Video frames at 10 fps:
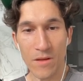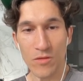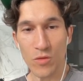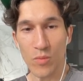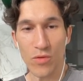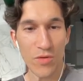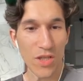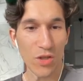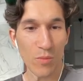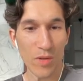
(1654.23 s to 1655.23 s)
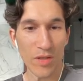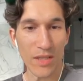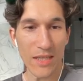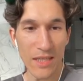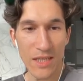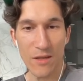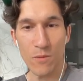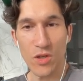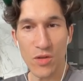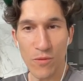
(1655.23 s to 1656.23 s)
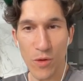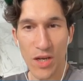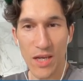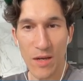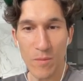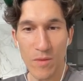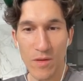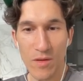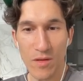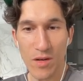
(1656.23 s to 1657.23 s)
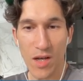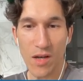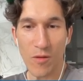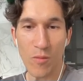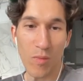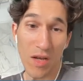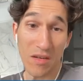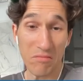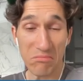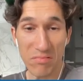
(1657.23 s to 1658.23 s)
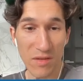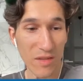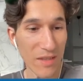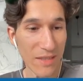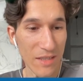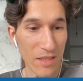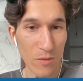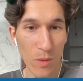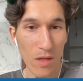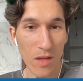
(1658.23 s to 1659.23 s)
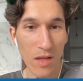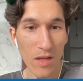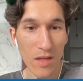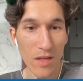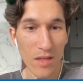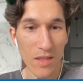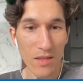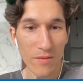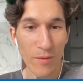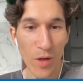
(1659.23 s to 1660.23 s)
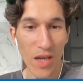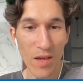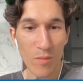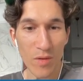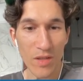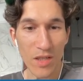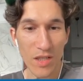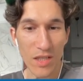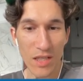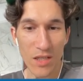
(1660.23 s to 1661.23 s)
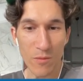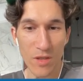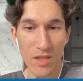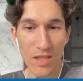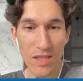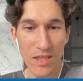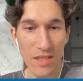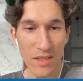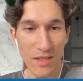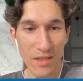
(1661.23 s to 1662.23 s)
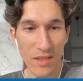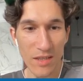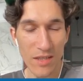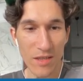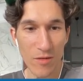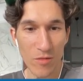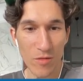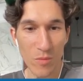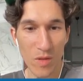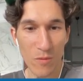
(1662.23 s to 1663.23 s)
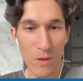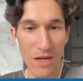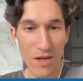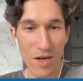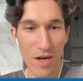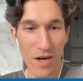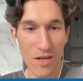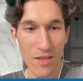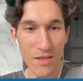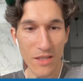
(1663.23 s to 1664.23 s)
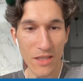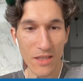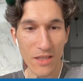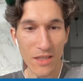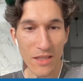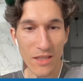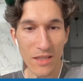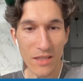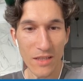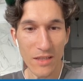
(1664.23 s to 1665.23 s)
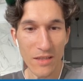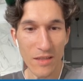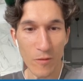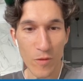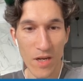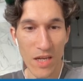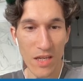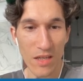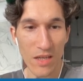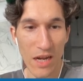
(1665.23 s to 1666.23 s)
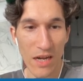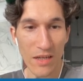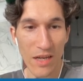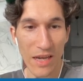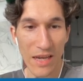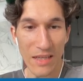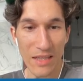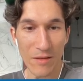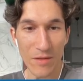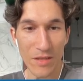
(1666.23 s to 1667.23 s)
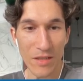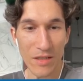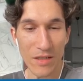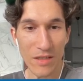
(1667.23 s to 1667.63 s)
So blue needs to build a city, which for him, uh, I'll buy uh, this as well. For him, building a city with six, it's not gonna be very hard, I think. No, three, nine, eight, everything.